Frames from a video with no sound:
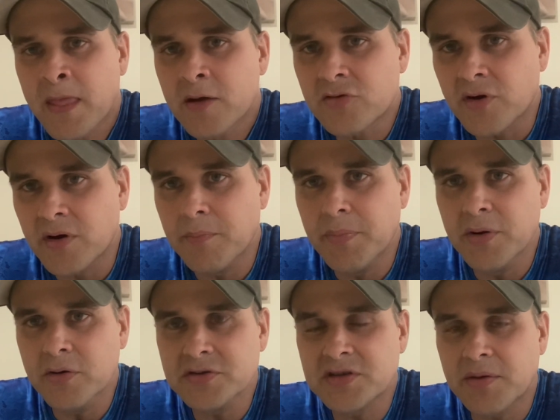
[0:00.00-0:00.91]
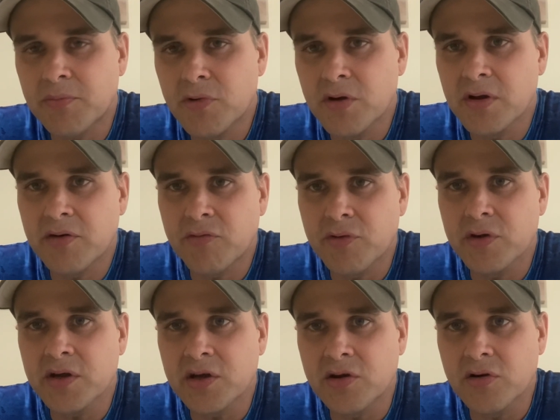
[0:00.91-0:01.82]
trying to build some really,
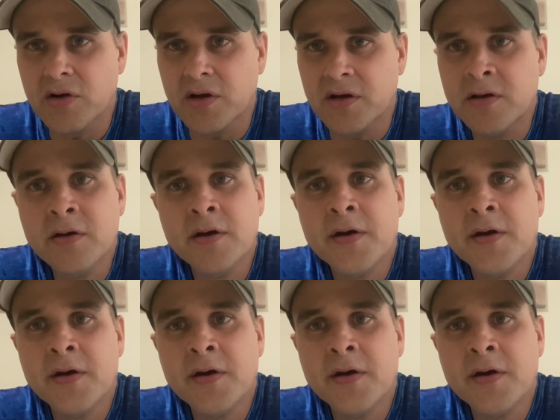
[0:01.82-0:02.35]
really good